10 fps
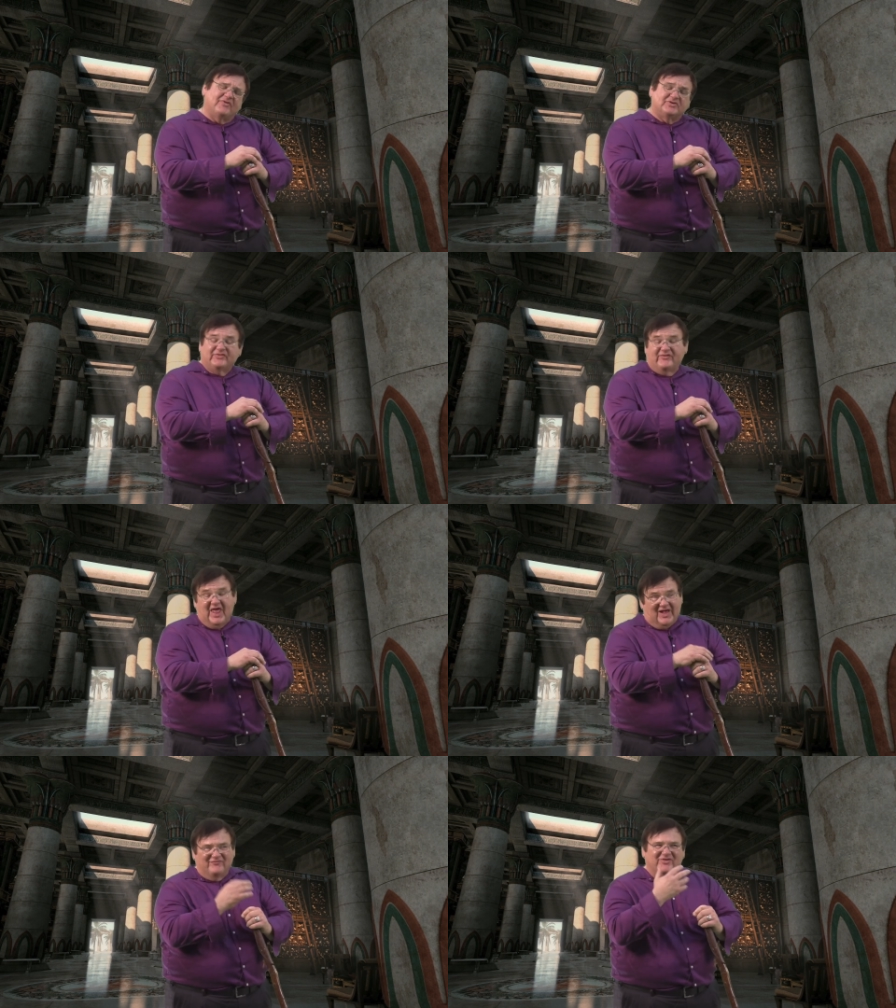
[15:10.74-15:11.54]

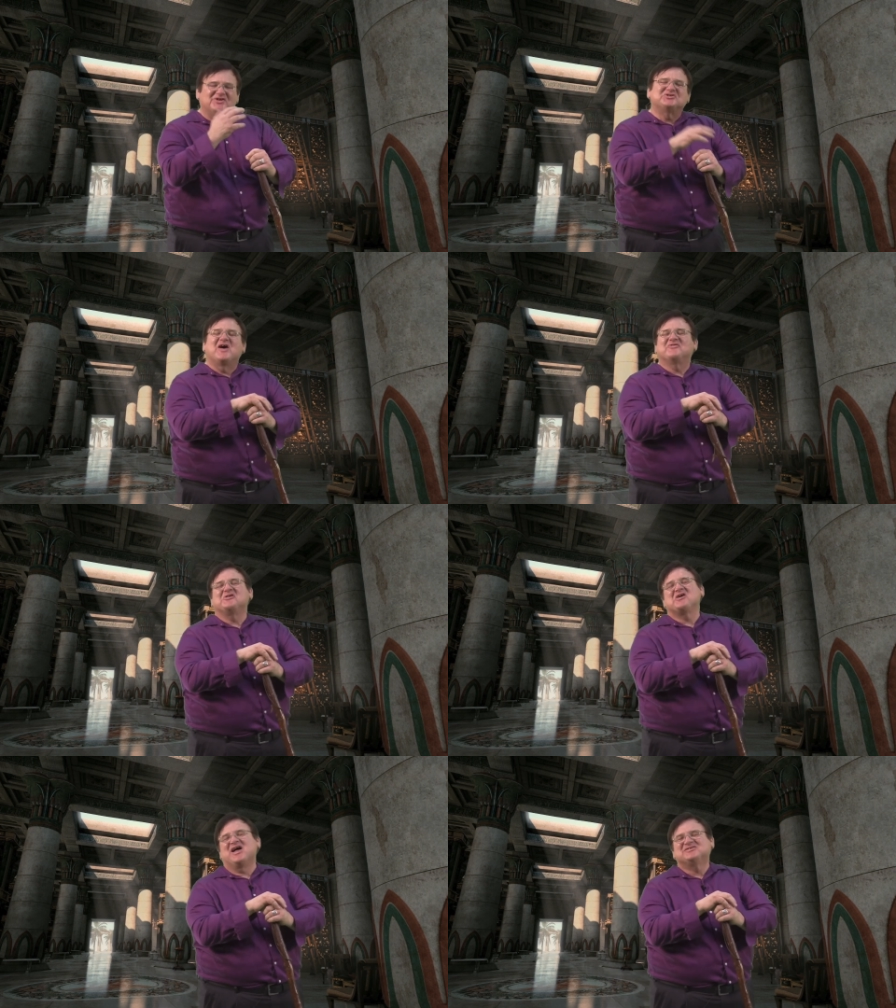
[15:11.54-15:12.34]

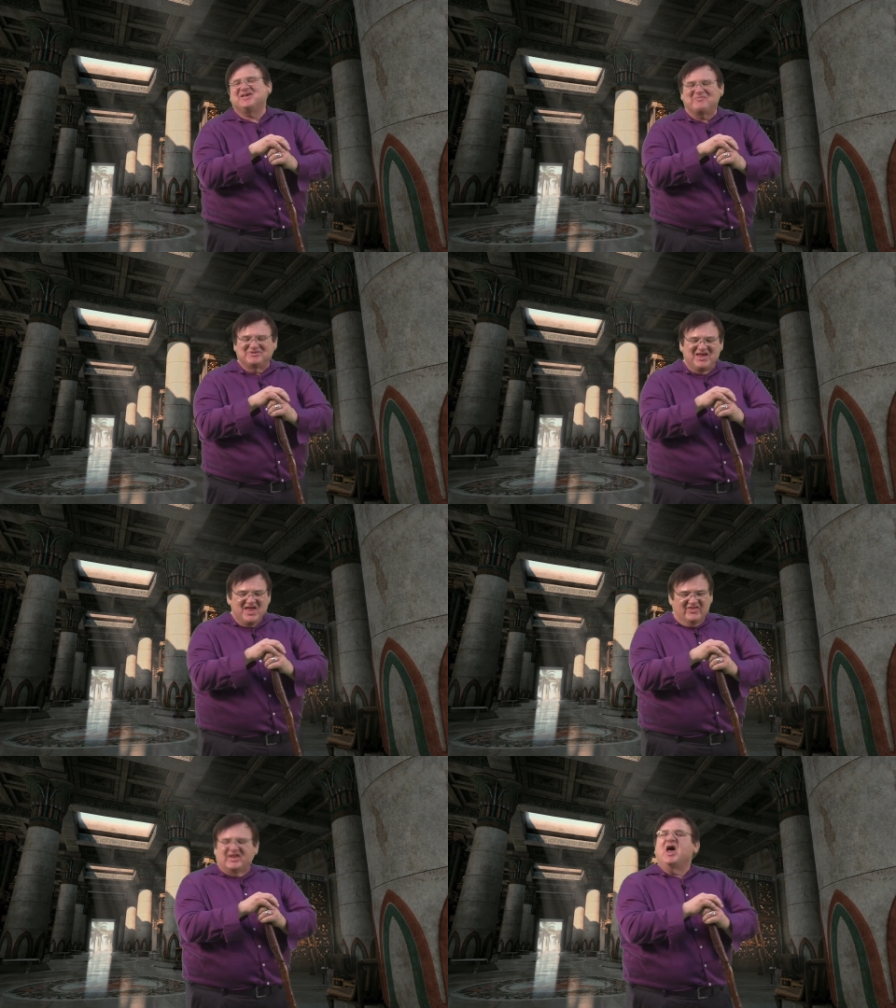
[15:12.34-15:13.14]
philosophical concepts
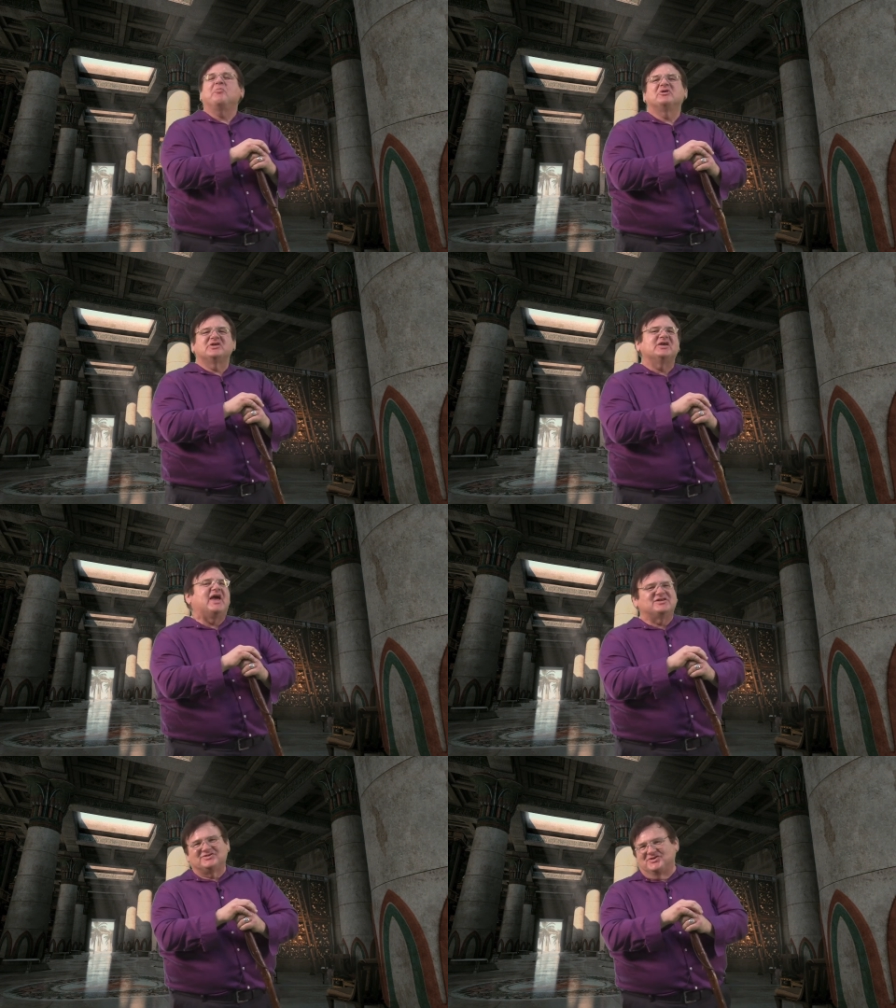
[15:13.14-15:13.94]
that help us
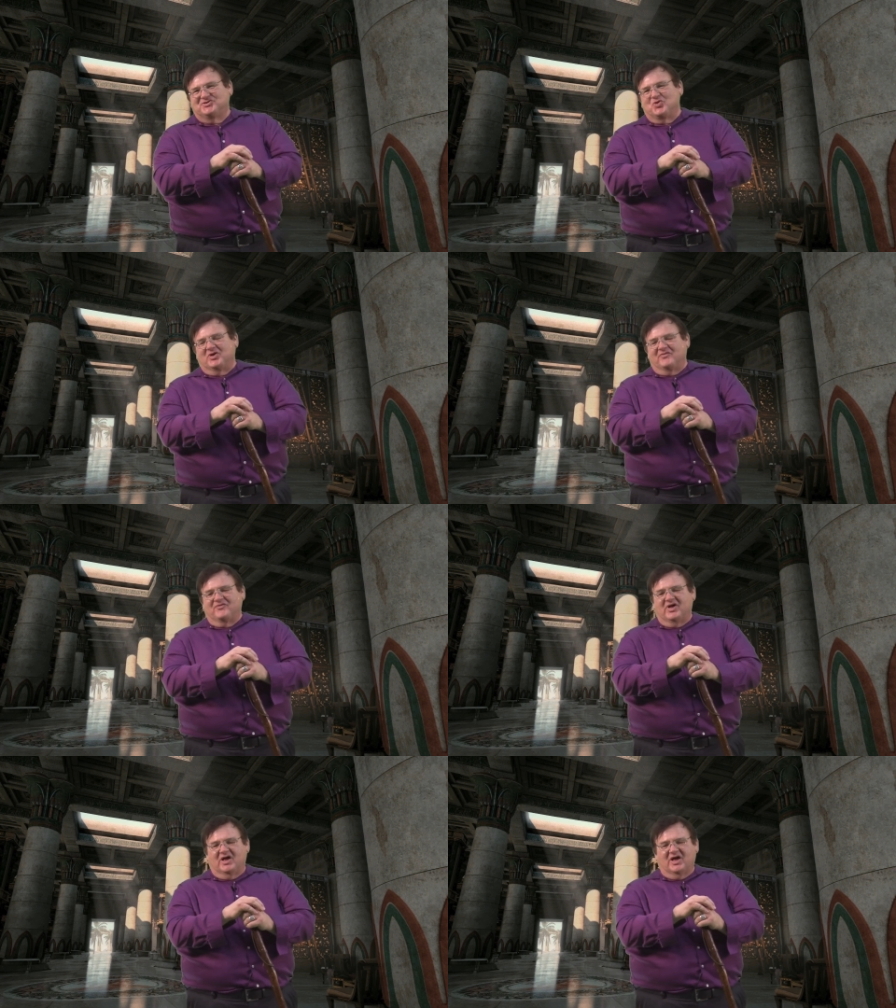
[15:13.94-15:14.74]
engage in this sort
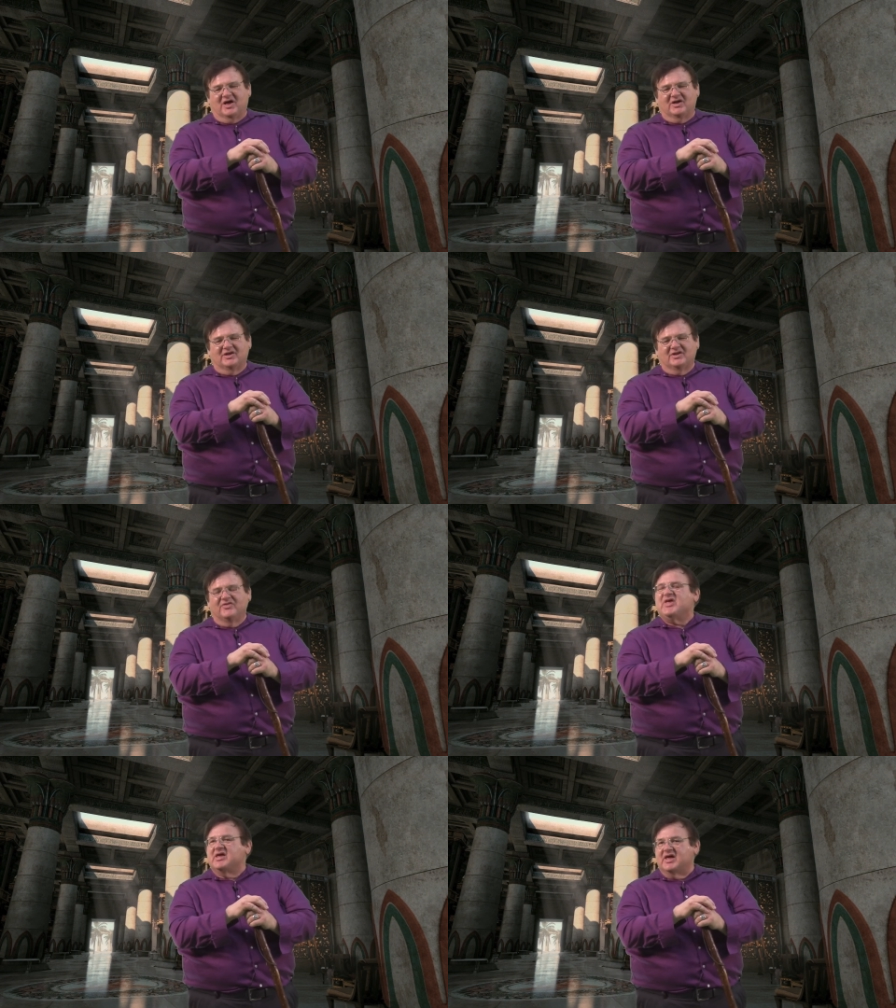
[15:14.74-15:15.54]
of uh,
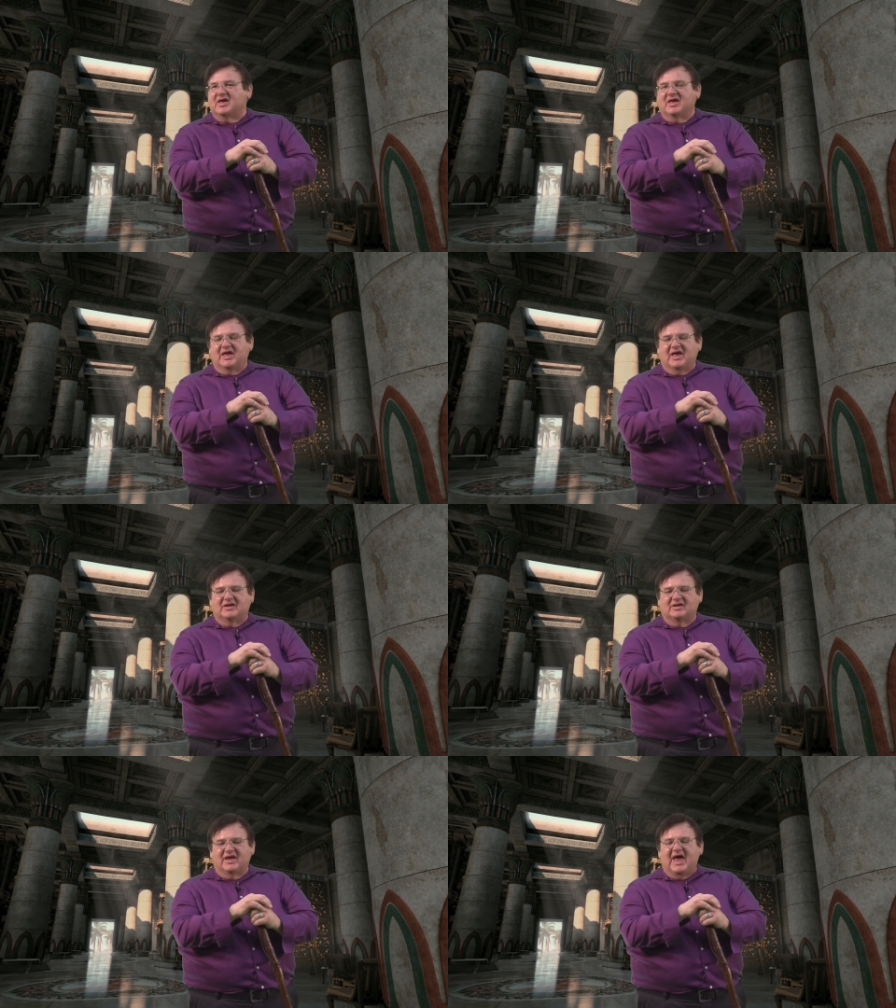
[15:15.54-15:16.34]
thinking
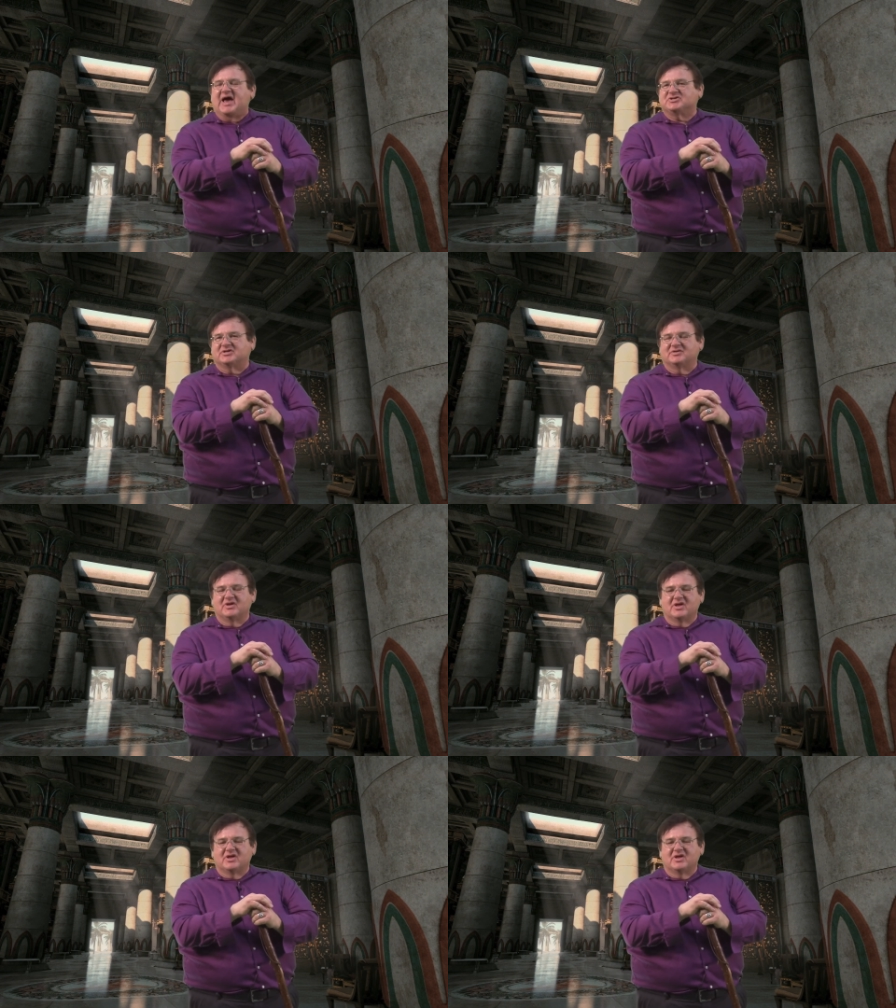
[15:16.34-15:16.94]
and action.